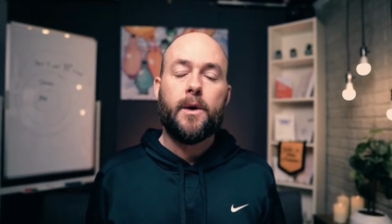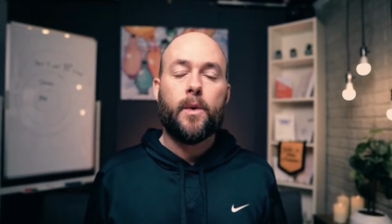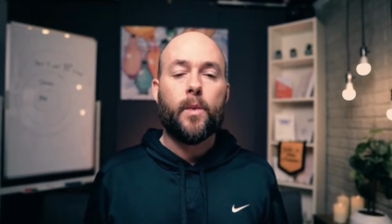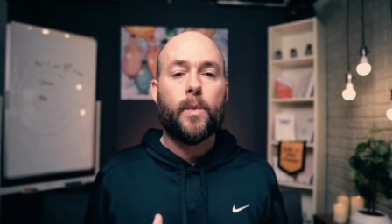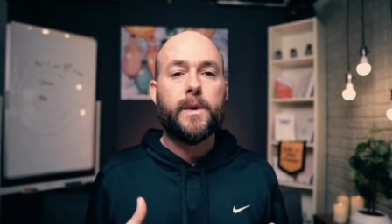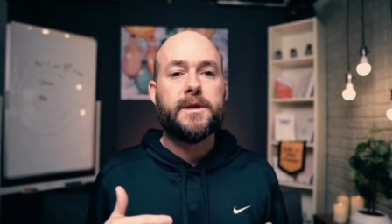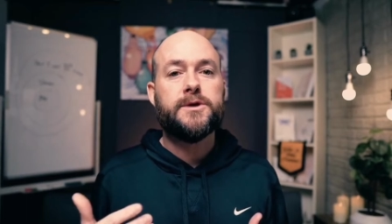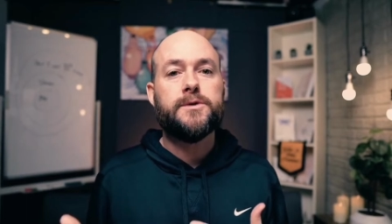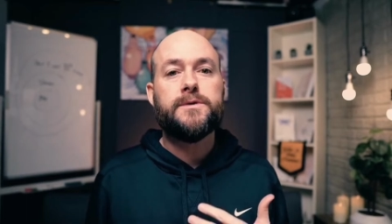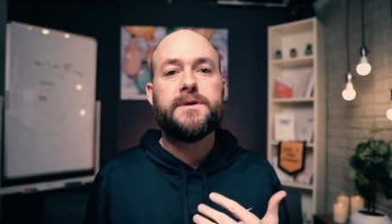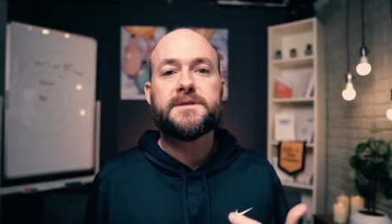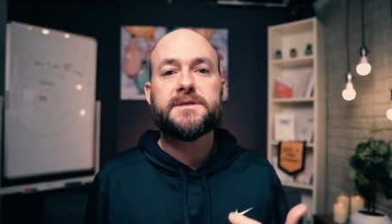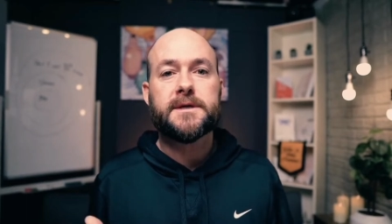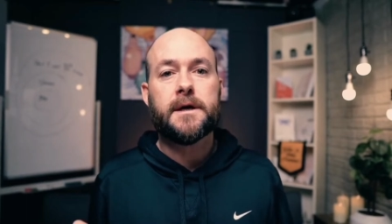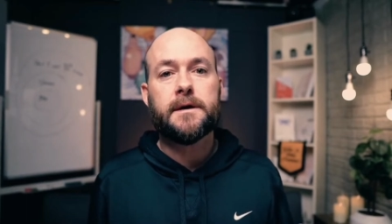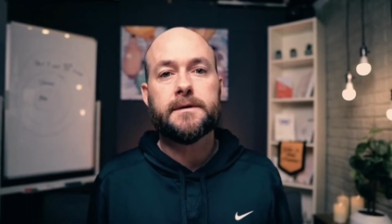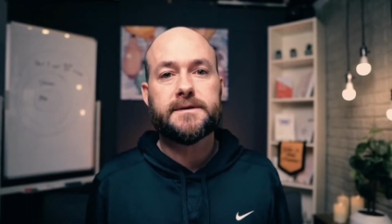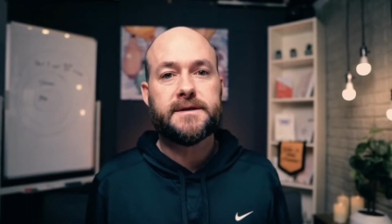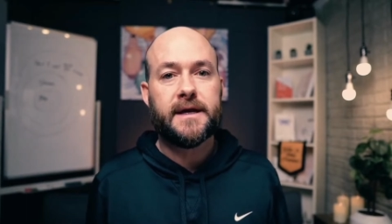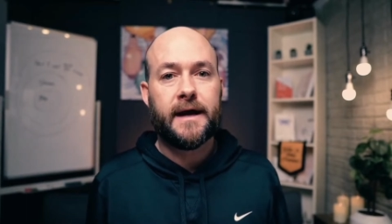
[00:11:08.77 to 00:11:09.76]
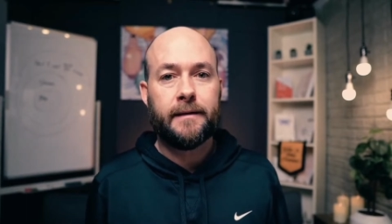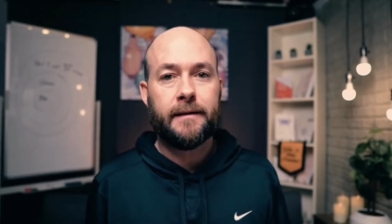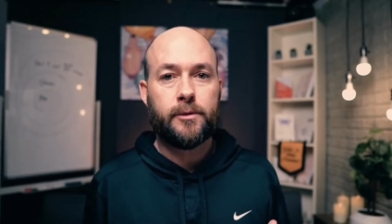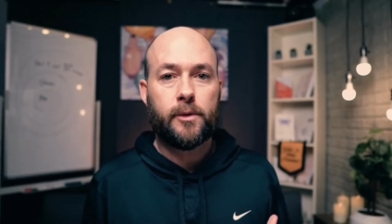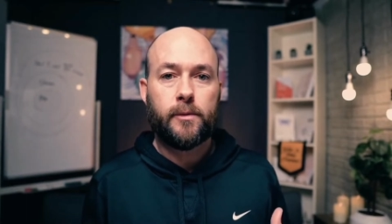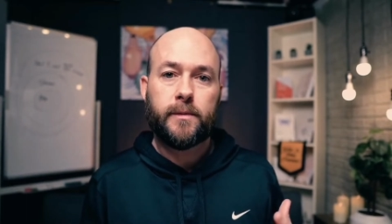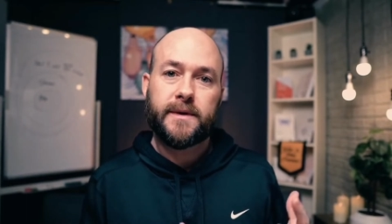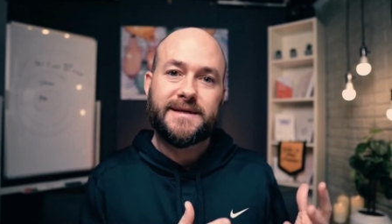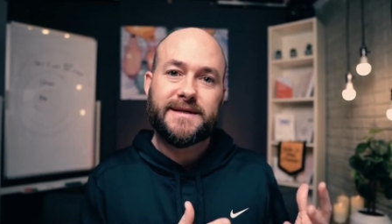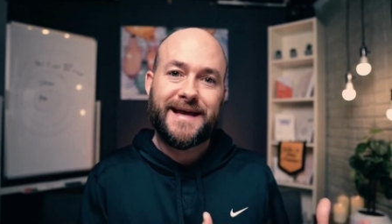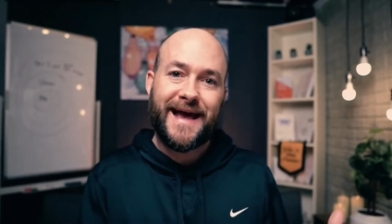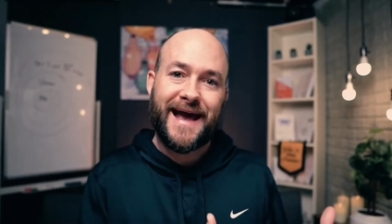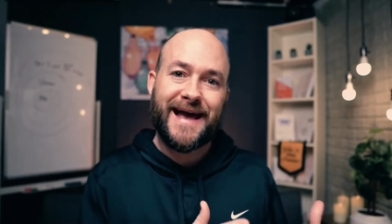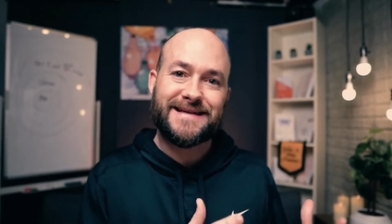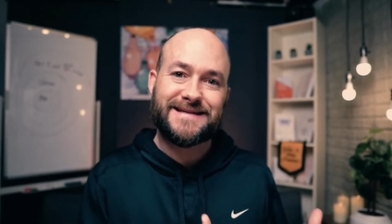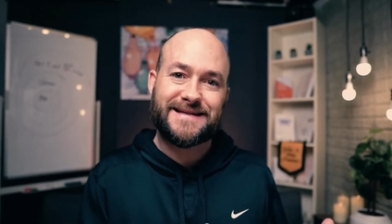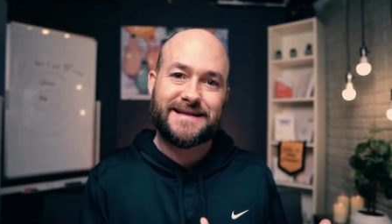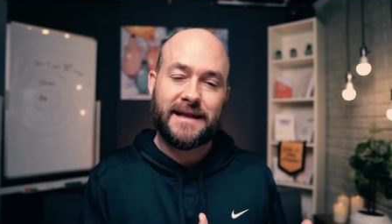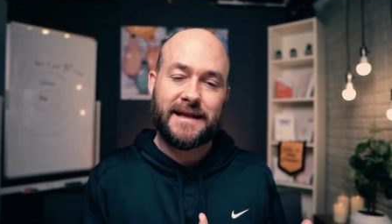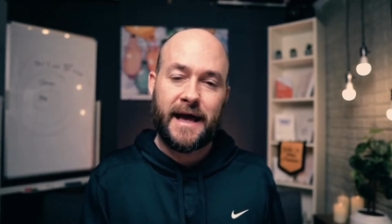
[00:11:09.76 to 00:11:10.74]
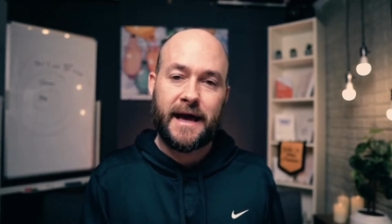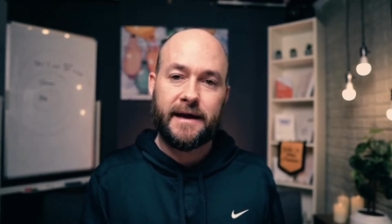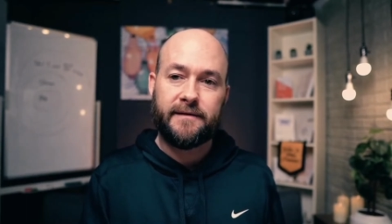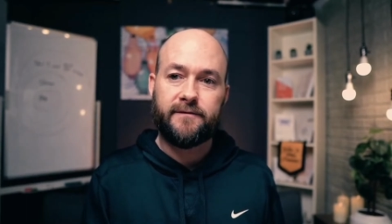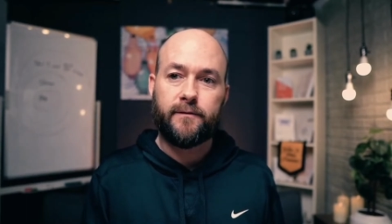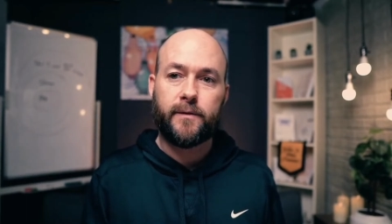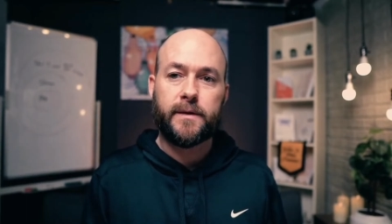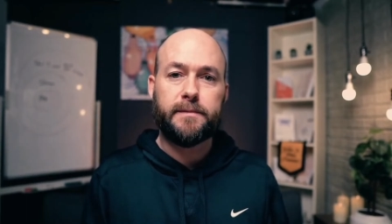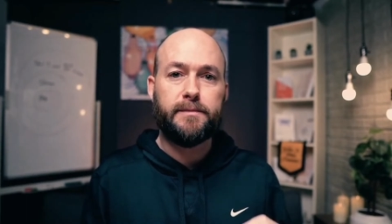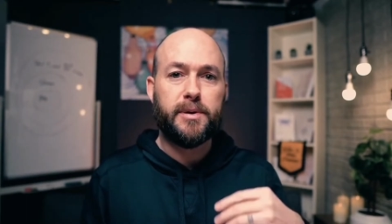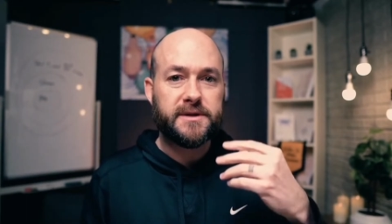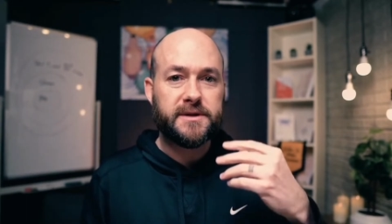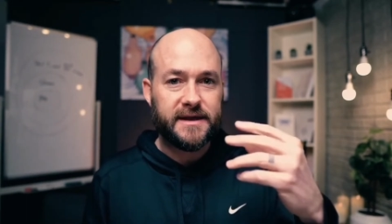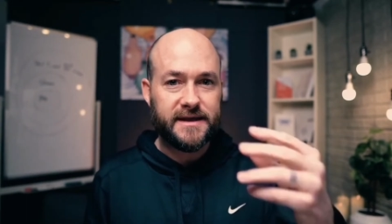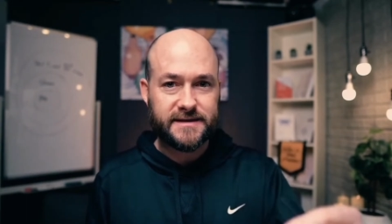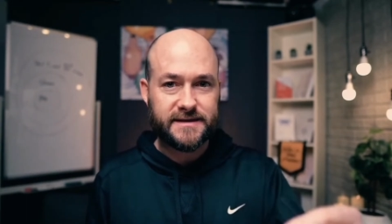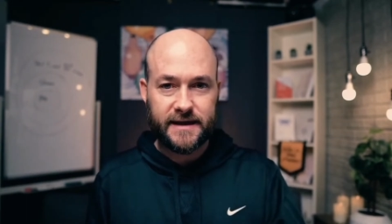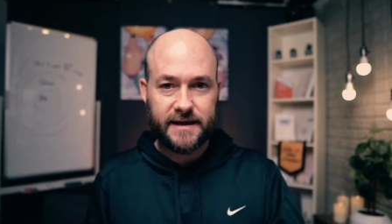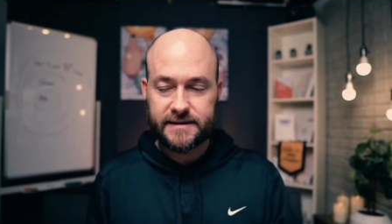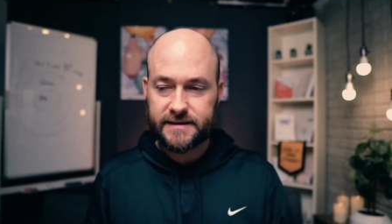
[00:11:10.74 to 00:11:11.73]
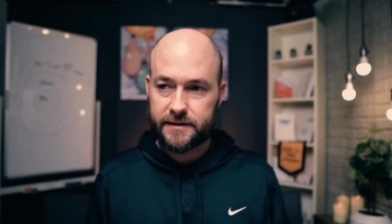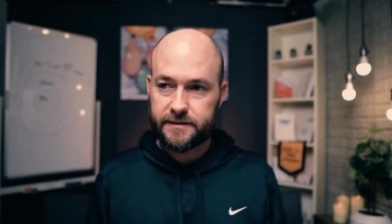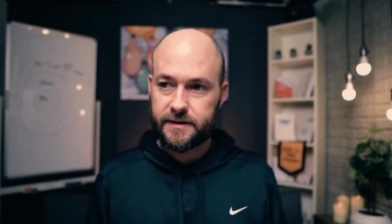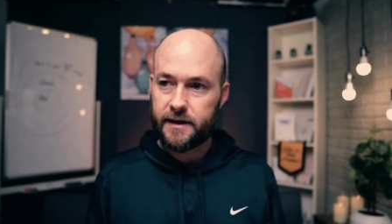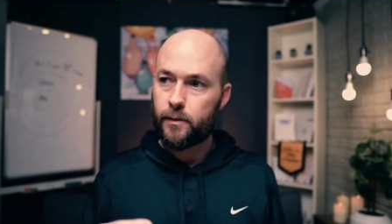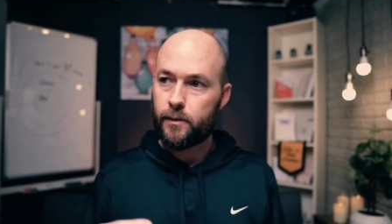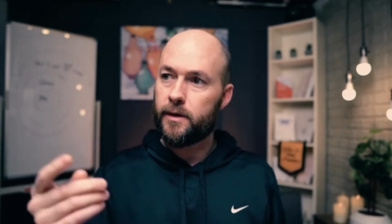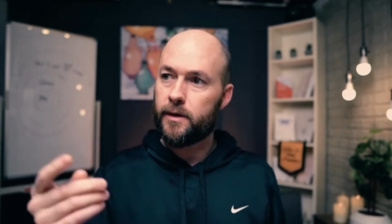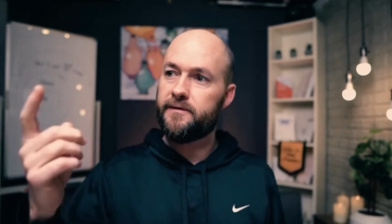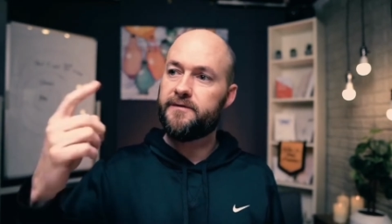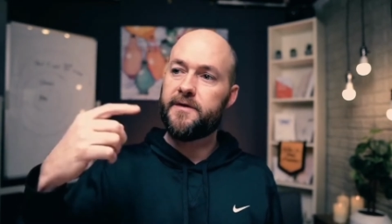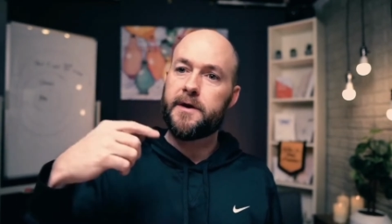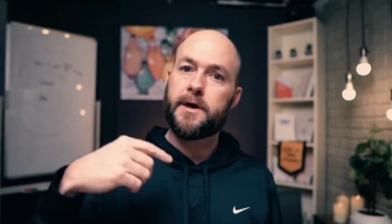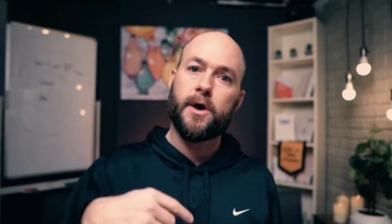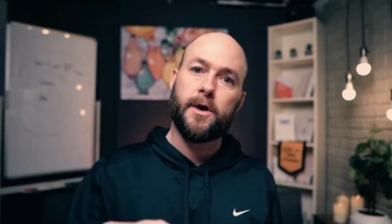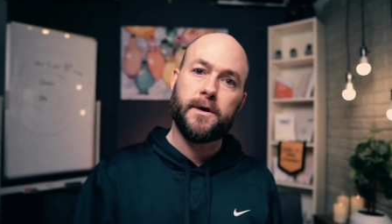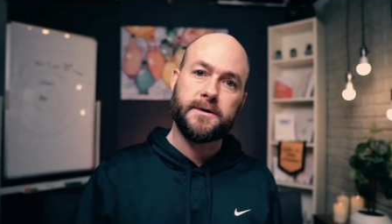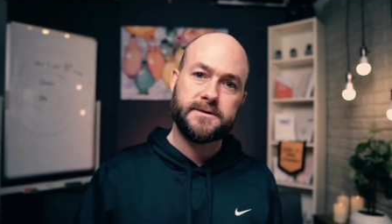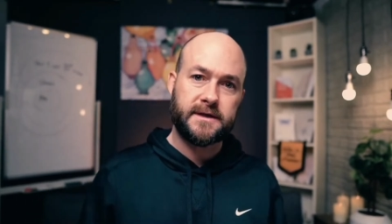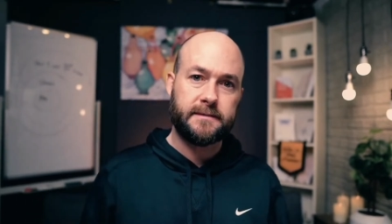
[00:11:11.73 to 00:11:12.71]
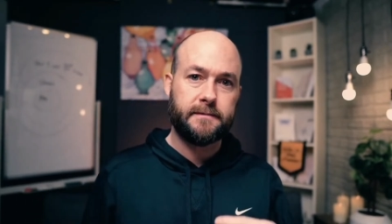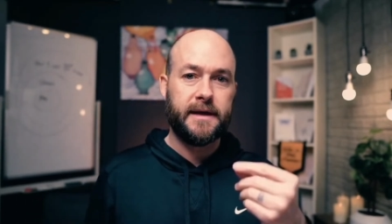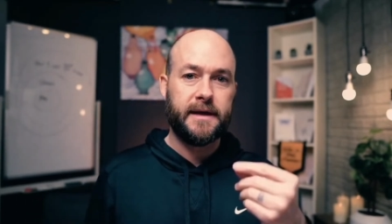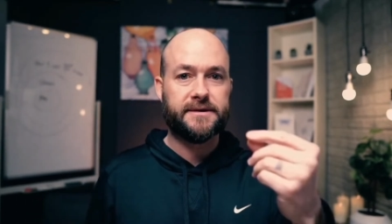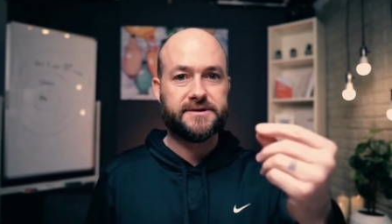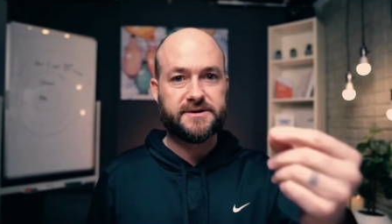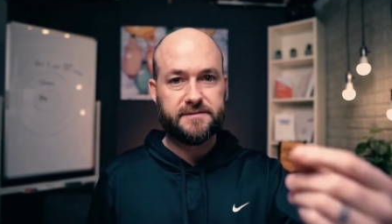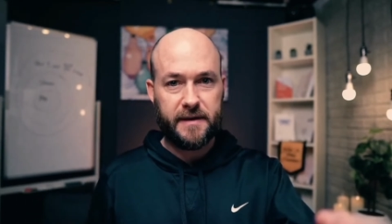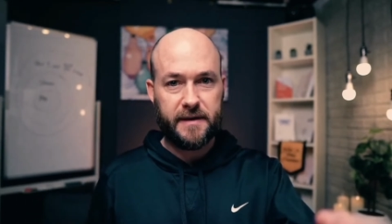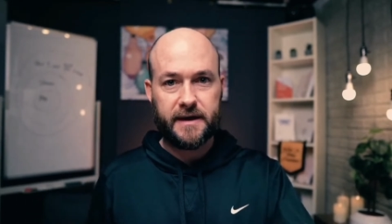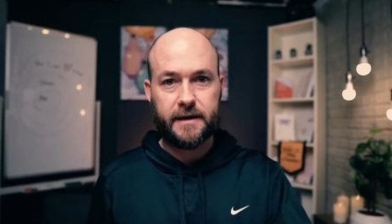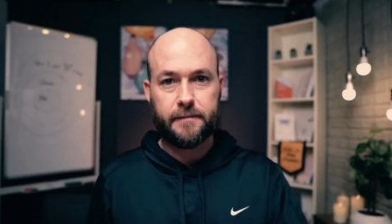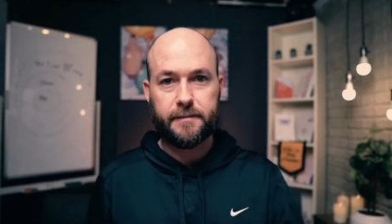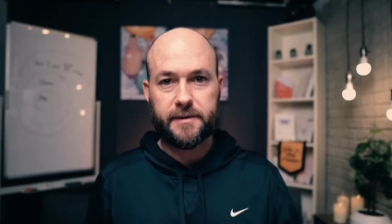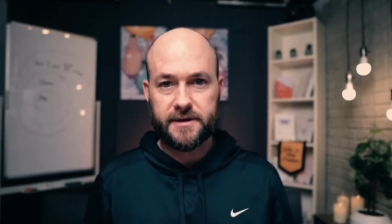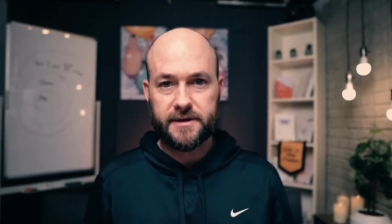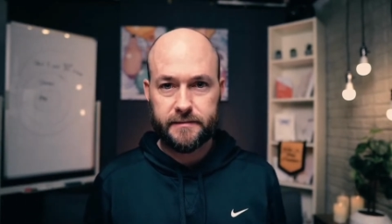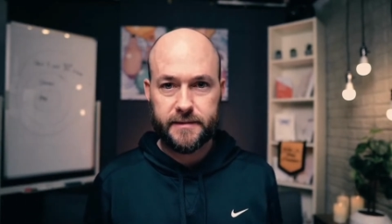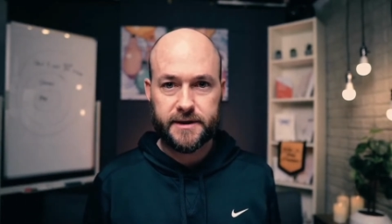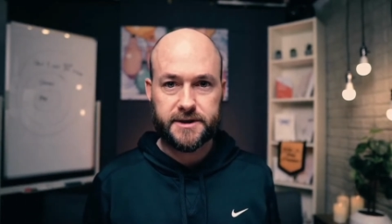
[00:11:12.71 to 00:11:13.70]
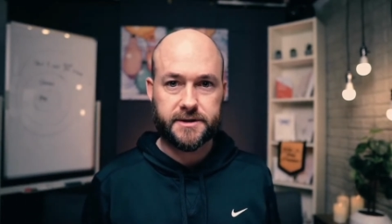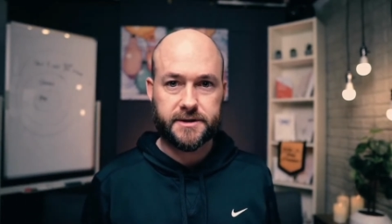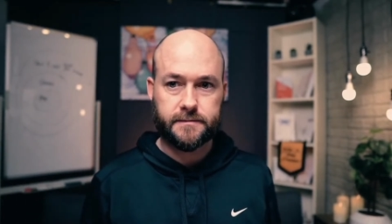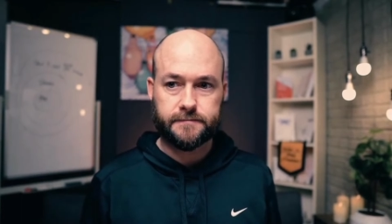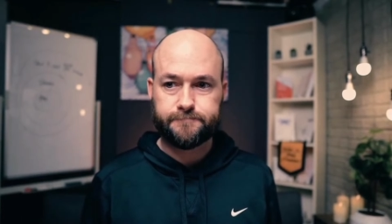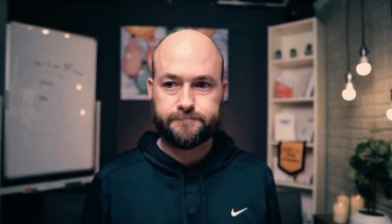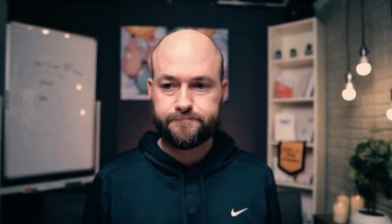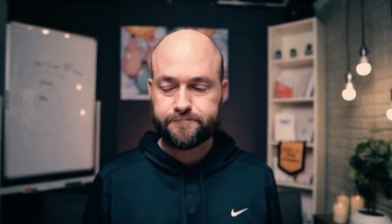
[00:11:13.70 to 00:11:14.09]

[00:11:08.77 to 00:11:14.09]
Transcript: We do this all the time when we test life. We put these things out there. Well, if he calls on me, I'll speak up in the mission.